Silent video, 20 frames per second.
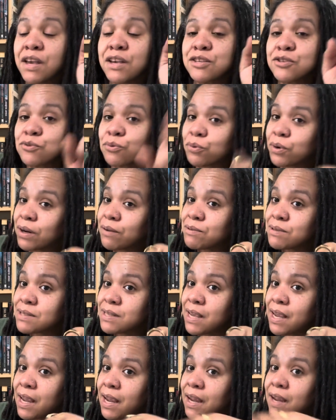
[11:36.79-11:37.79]
So what I was
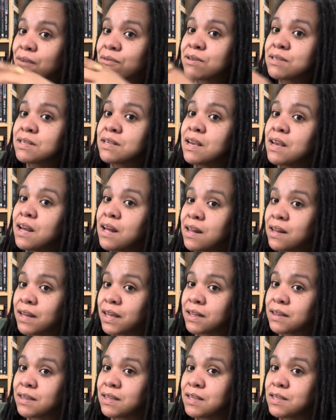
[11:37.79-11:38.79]
saying was,
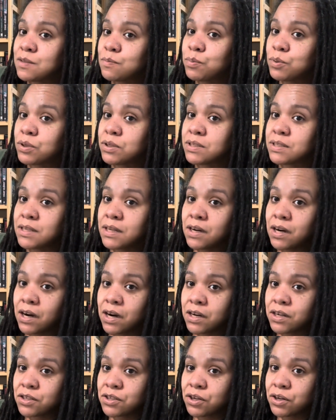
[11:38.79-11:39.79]
like, these books that
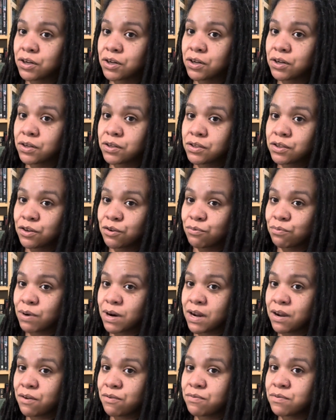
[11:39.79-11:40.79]
are turned
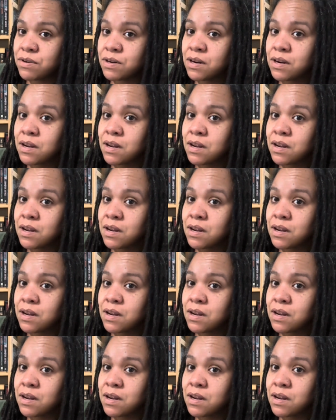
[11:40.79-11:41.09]
around